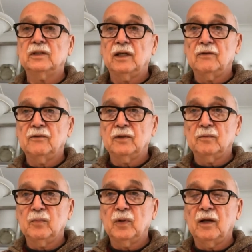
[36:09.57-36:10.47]
Alpha,
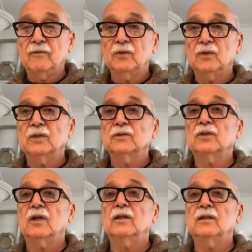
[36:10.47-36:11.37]
Bravo, and
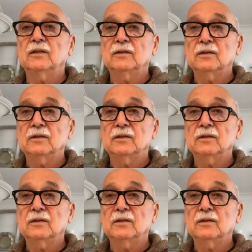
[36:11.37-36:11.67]
Charlie,